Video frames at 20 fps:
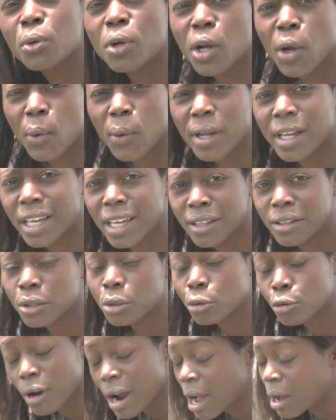are growing in
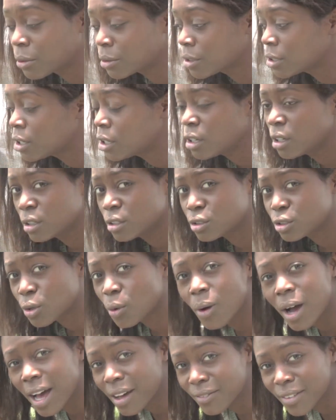the ground
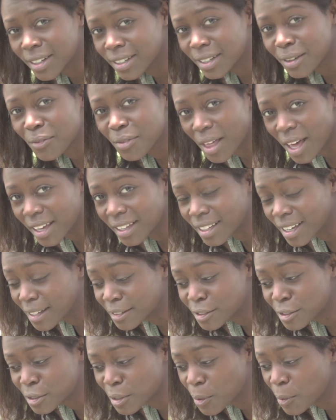don't have any of that
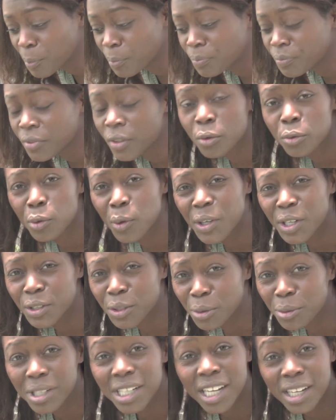yet. So growing in
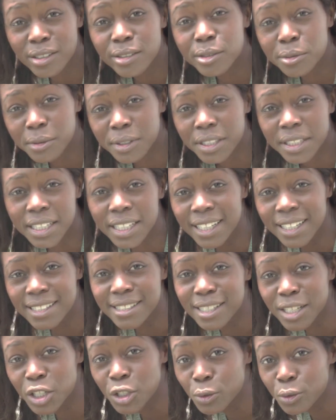the greenhouse really
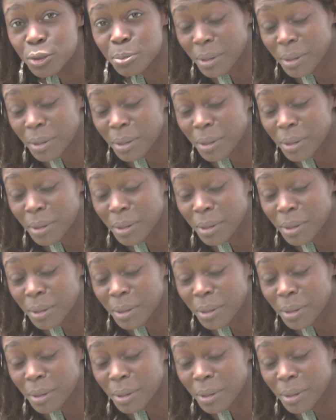is a huge